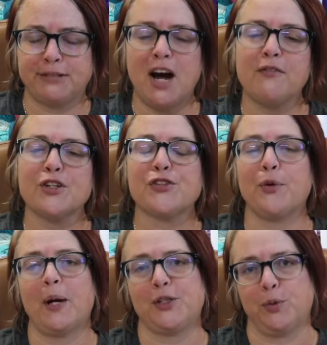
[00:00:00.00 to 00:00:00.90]
covers
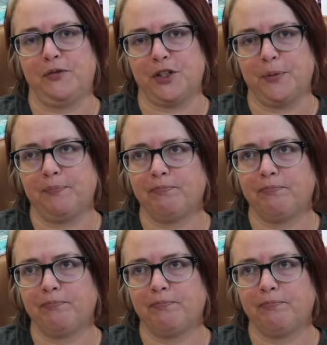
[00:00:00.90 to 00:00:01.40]
for my Swifter.